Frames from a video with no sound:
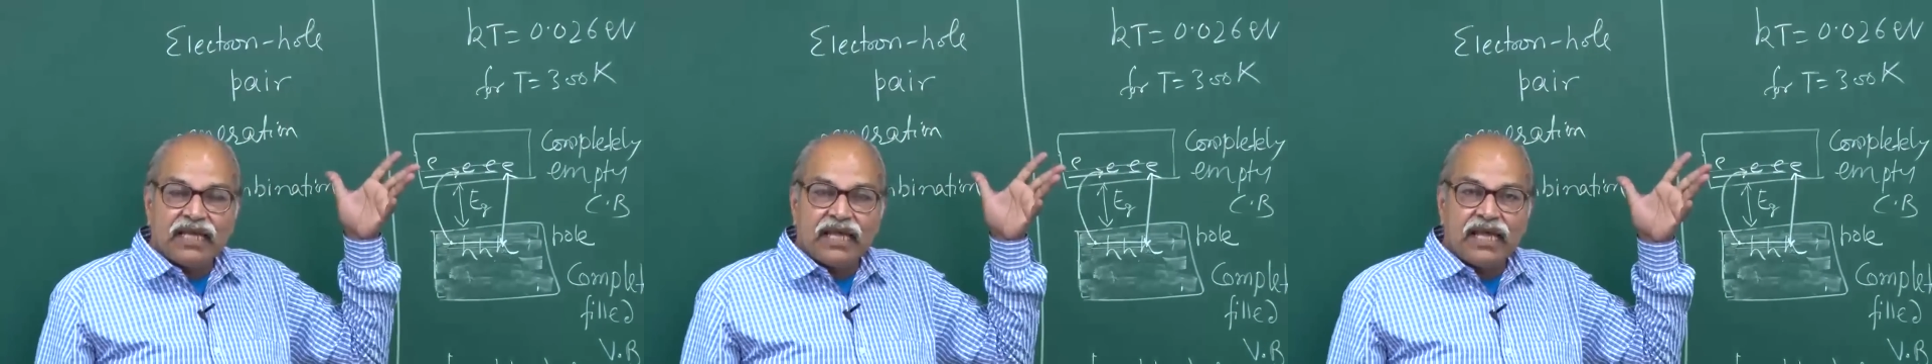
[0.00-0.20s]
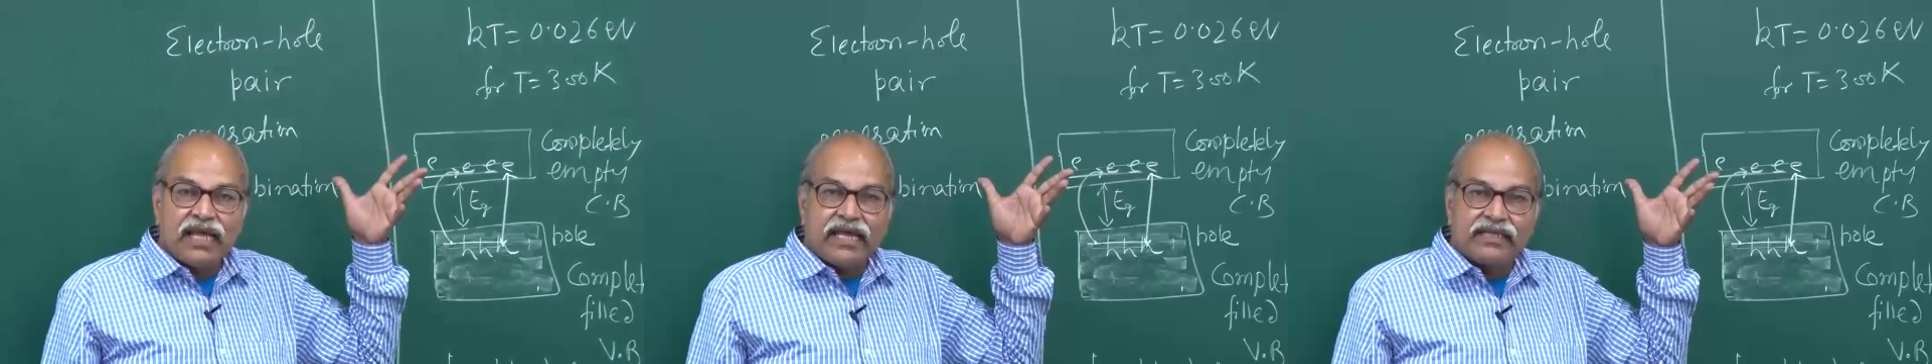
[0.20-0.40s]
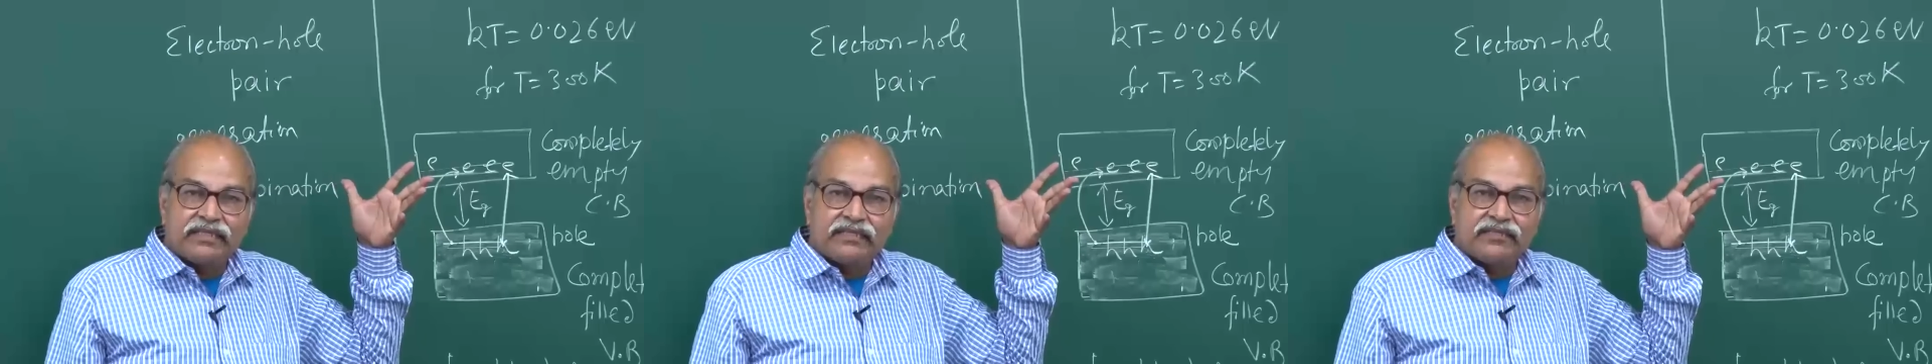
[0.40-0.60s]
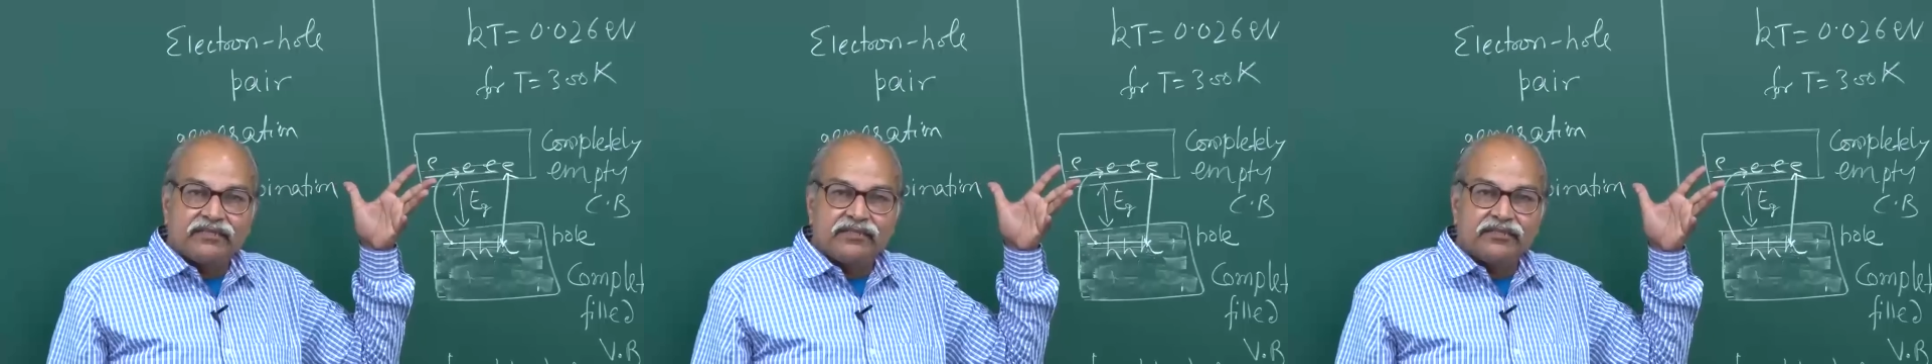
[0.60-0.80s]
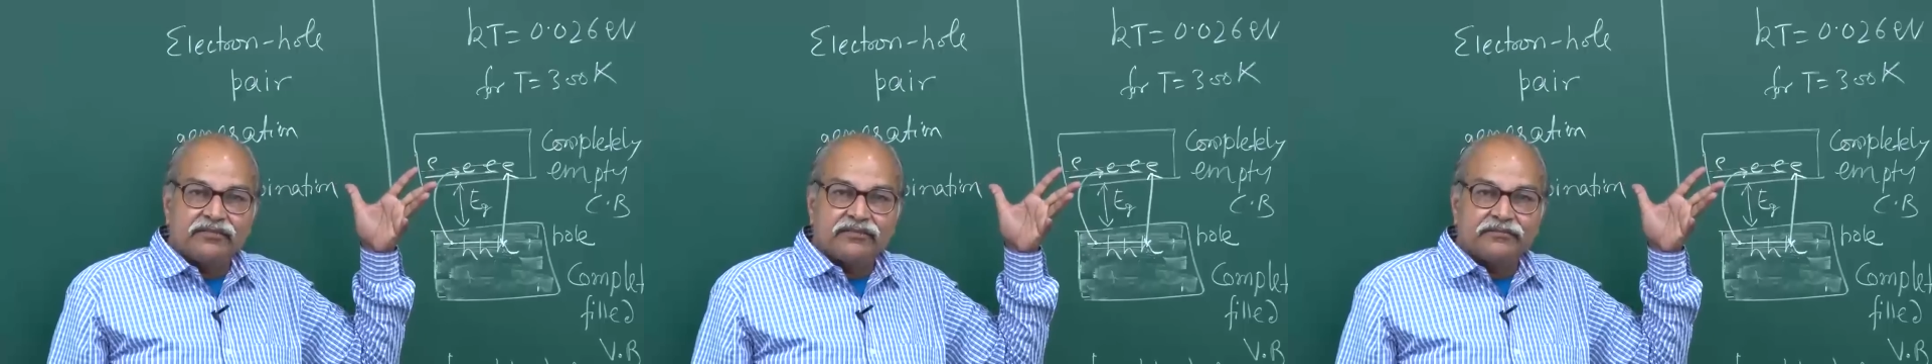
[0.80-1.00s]
and
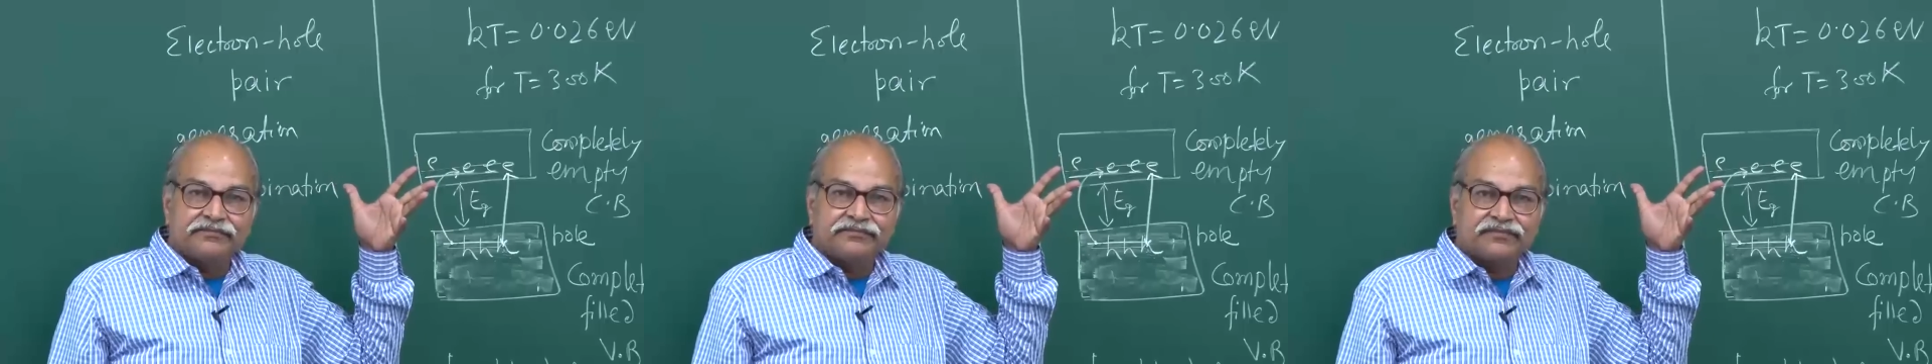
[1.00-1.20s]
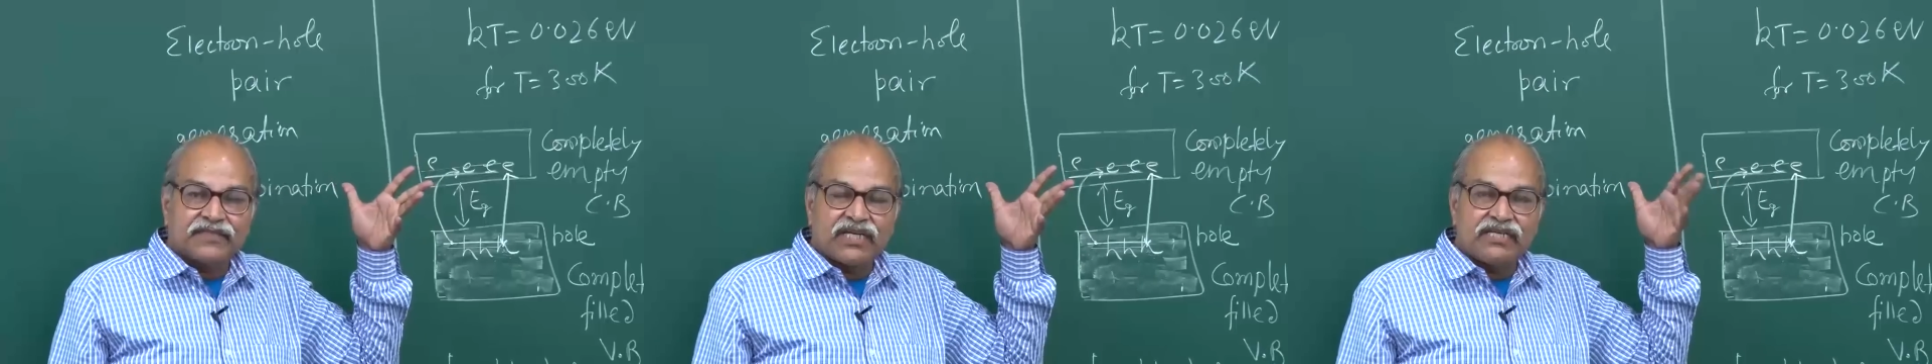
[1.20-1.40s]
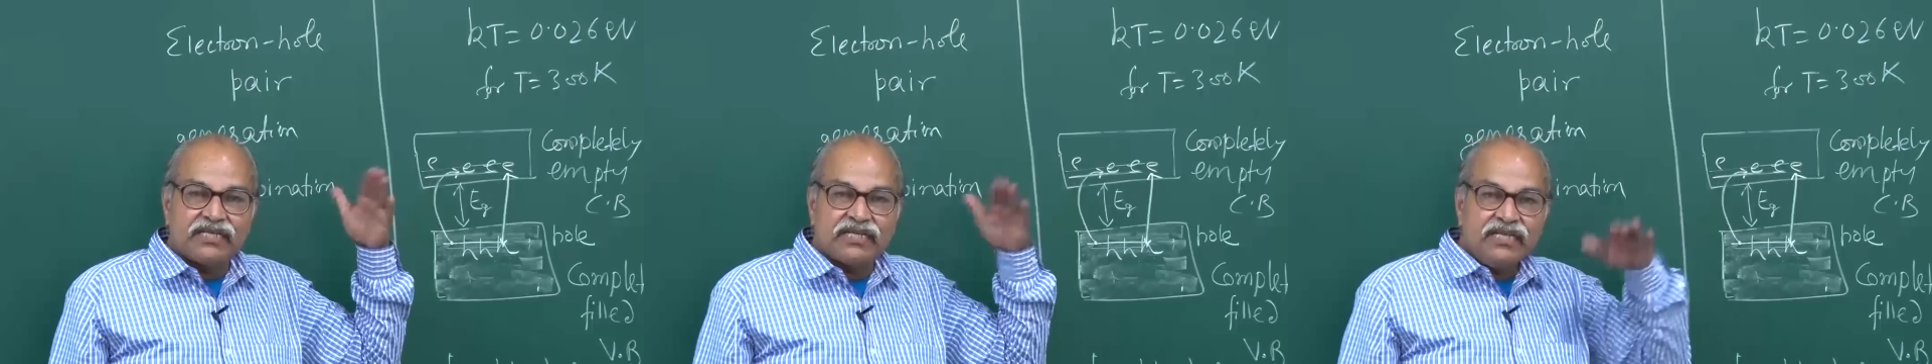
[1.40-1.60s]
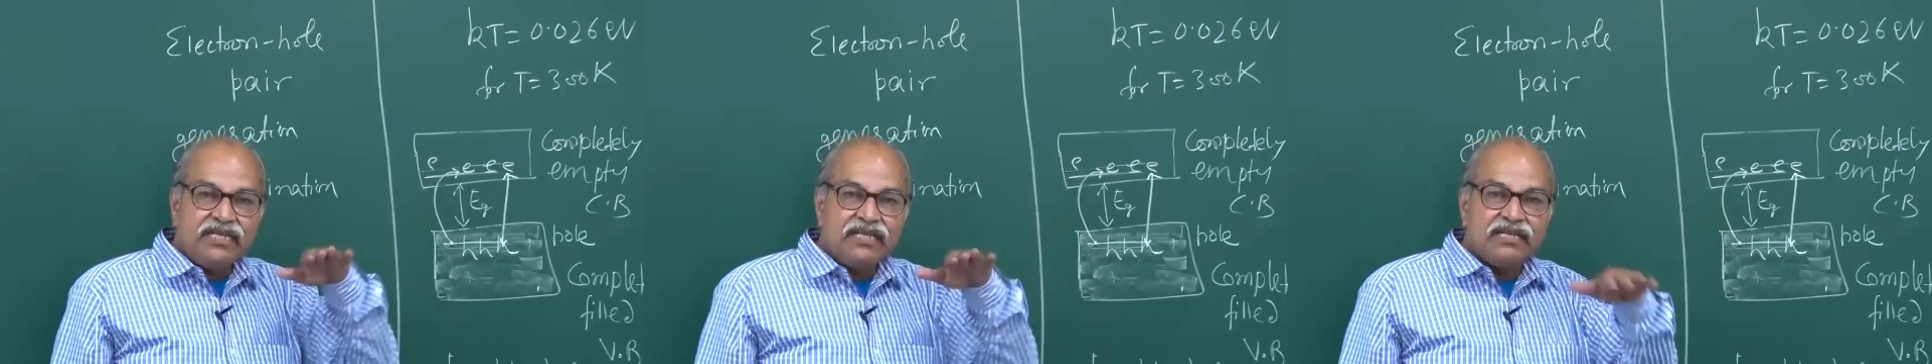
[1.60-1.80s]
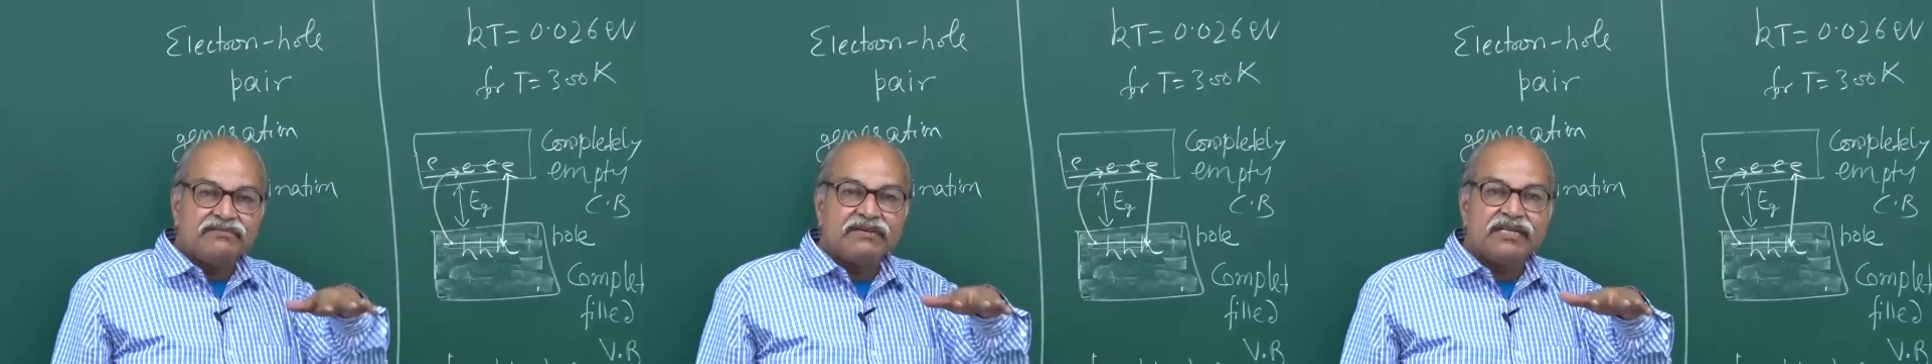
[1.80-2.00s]
at
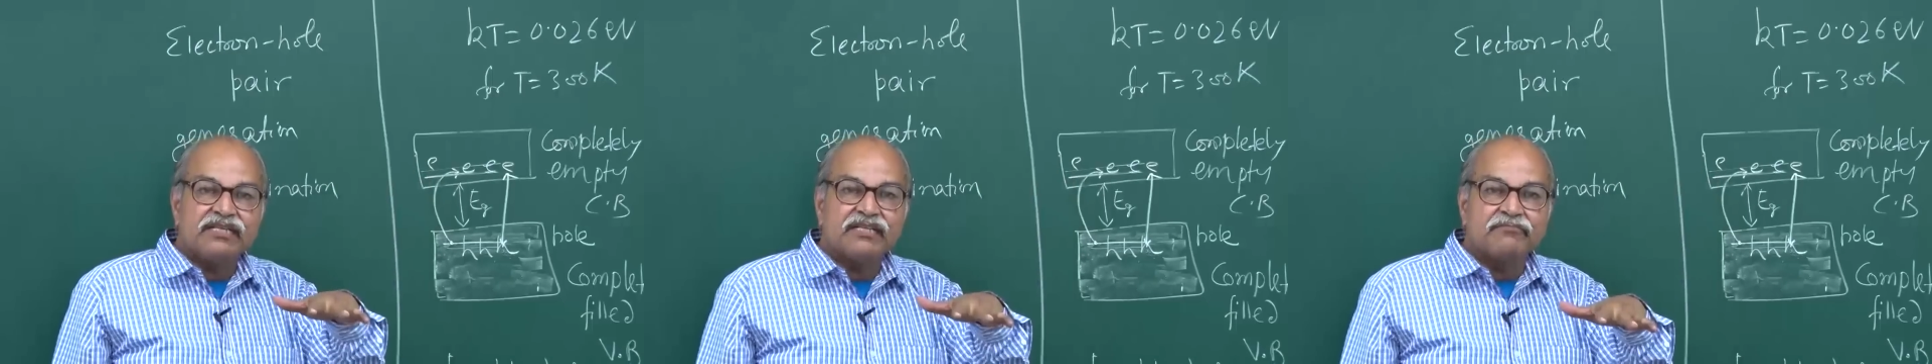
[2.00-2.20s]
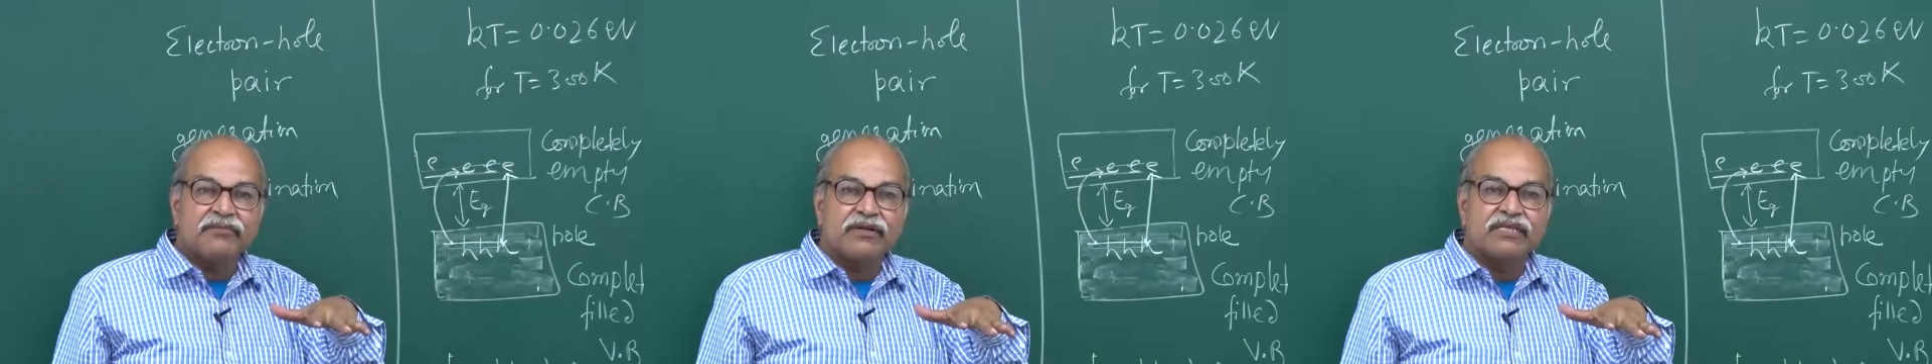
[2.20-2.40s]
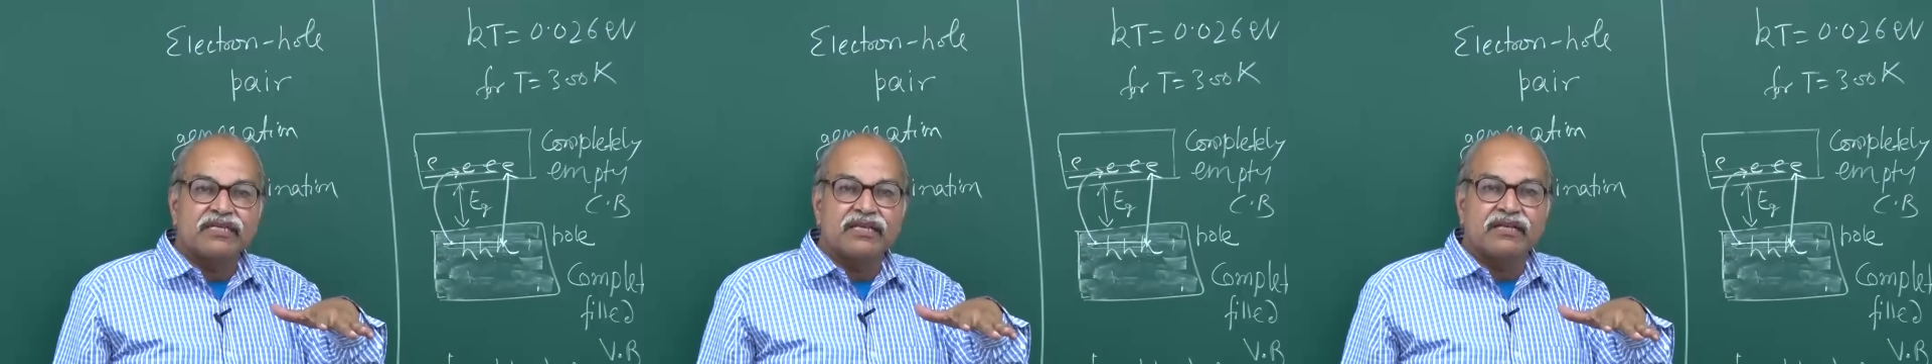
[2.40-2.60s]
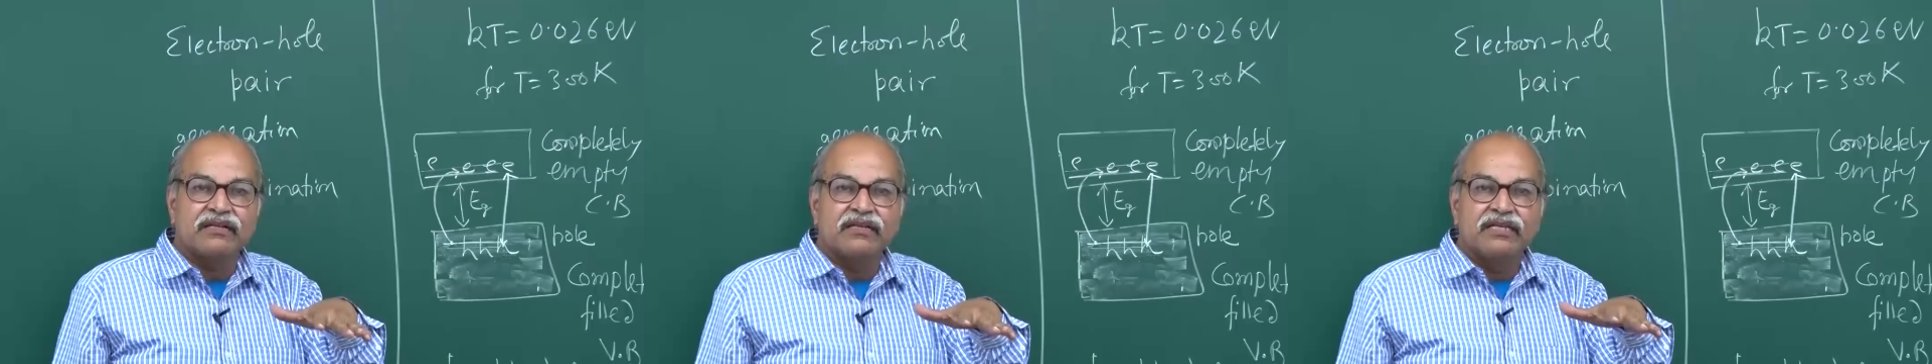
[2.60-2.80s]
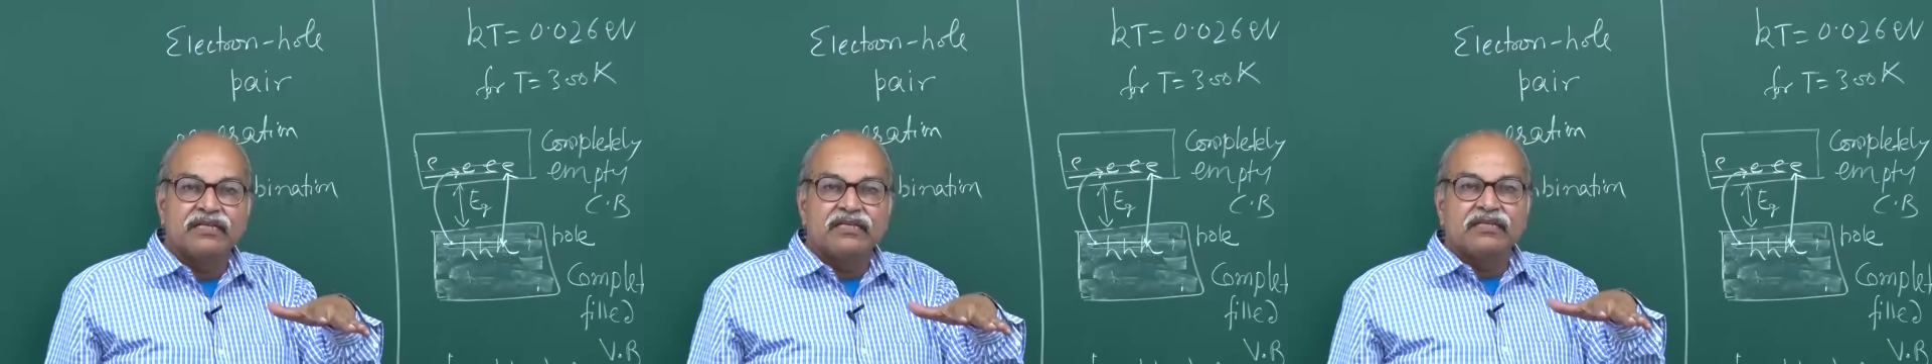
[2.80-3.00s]
any given temperature